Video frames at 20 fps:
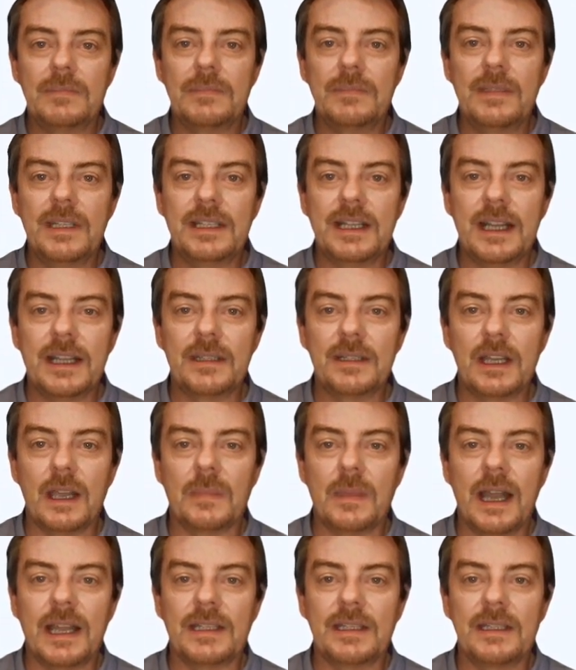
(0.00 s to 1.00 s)
The team's
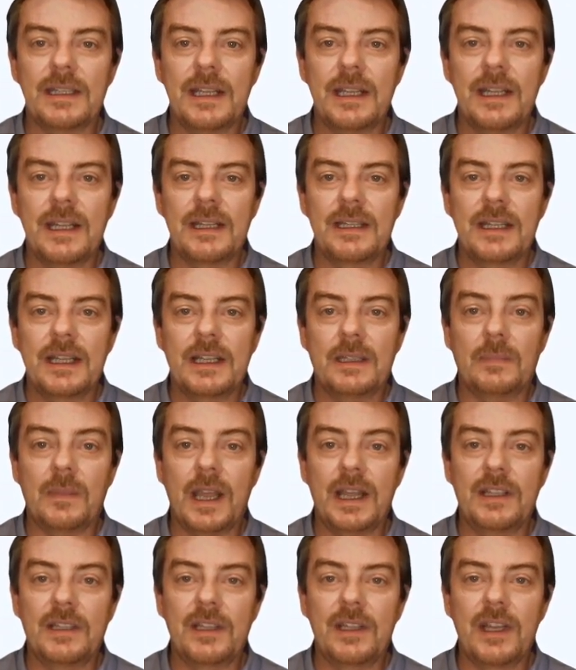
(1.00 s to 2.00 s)
capacity is
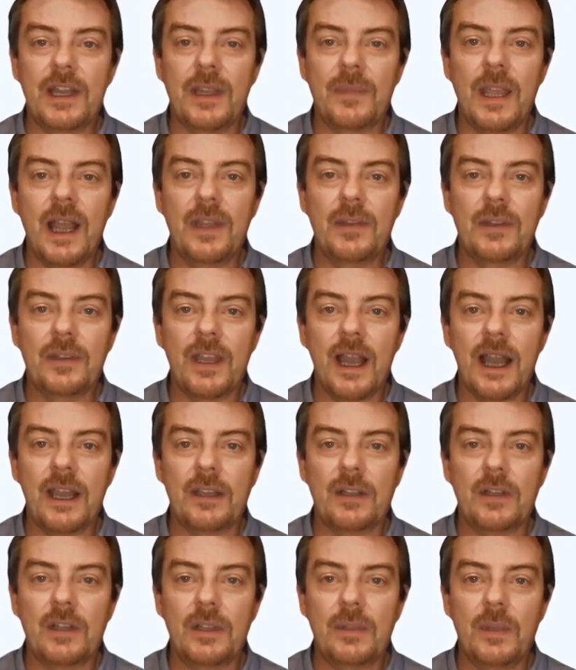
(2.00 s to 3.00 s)
expressed in the amount of
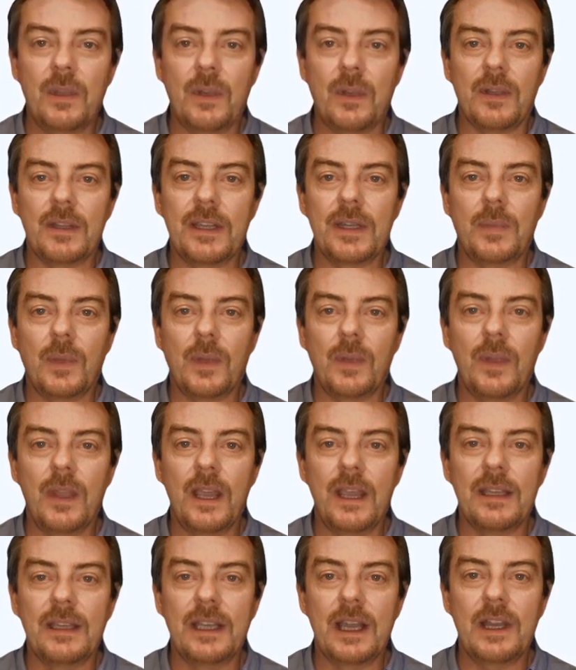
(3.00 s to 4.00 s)
extra small, small,
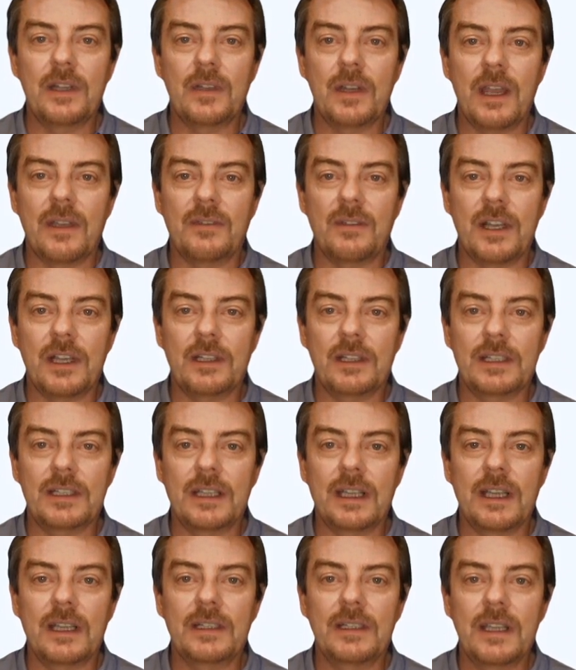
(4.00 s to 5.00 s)
etc. features
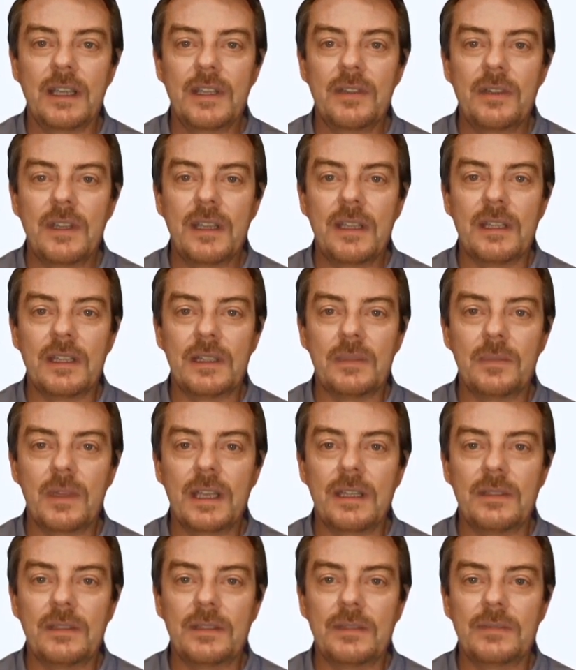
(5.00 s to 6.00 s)
it can deliver in a
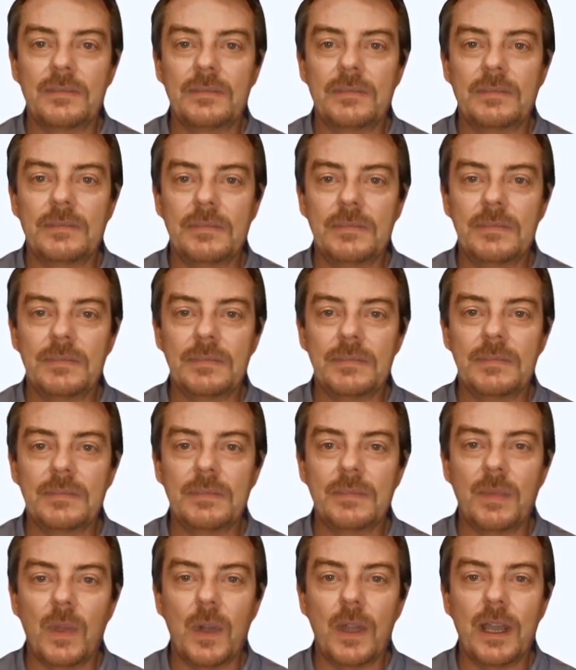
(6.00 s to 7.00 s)
sprint,
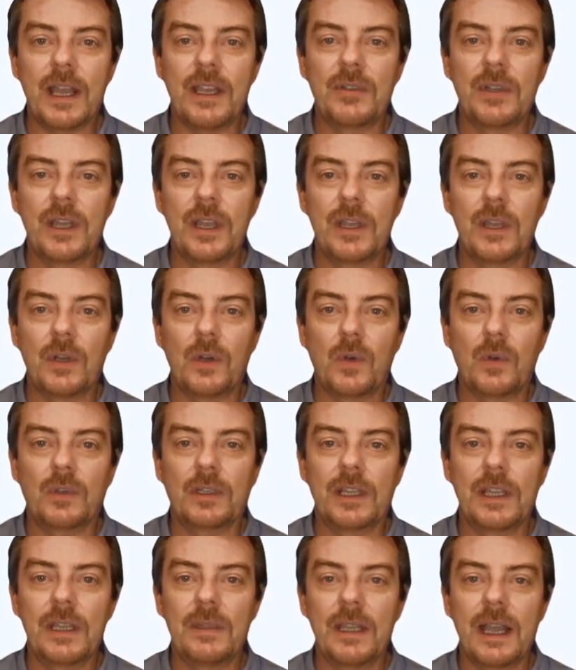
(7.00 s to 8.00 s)
or even on a
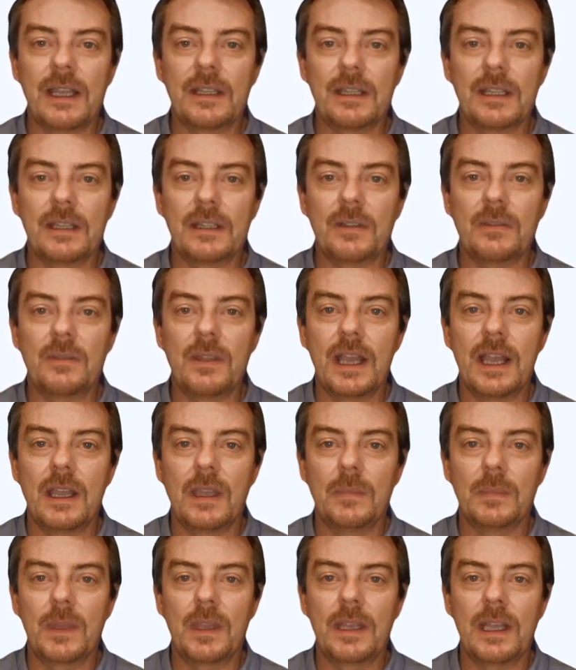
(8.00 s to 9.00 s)
quarterly basis, being
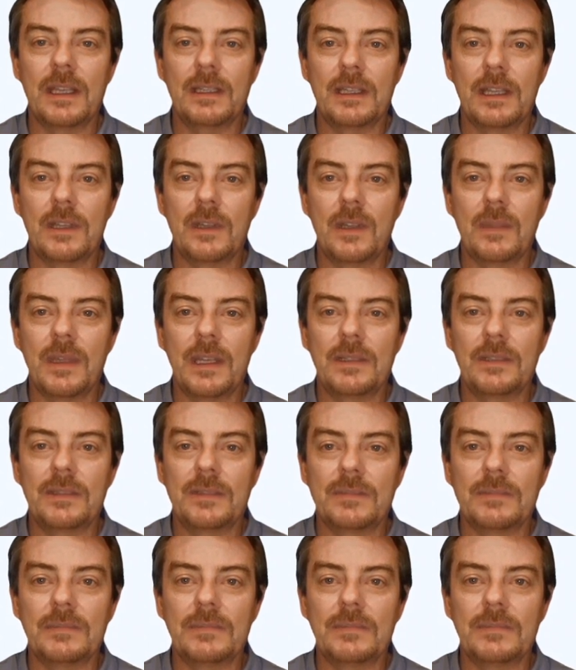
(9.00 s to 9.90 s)
a product increment.